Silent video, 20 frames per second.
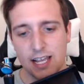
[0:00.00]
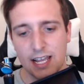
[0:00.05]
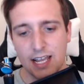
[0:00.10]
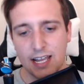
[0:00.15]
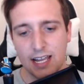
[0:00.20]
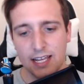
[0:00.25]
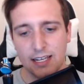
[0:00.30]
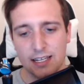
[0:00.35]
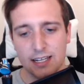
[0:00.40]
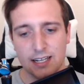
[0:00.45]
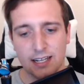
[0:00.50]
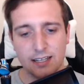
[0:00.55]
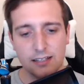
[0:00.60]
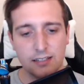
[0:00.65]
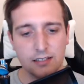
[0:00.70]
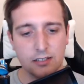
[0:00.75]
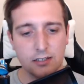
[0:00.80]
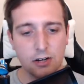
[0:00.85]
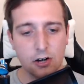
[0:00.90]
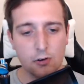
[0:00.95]
And,
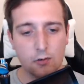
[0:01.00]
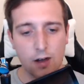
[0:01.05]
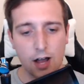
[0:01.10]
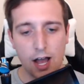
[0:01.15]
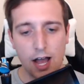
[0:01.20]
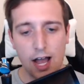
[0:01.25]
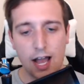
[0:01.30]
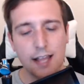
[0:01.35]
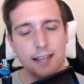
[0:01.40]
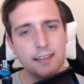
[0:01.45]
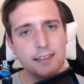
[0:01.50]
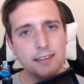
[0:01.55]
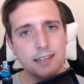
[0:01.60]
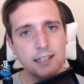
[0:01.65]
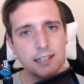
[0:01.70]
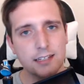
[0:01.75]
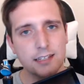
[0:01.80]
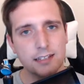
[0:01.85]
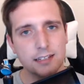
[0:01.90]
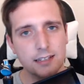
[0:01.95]
I
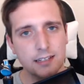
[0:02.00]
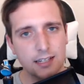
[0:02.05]
think,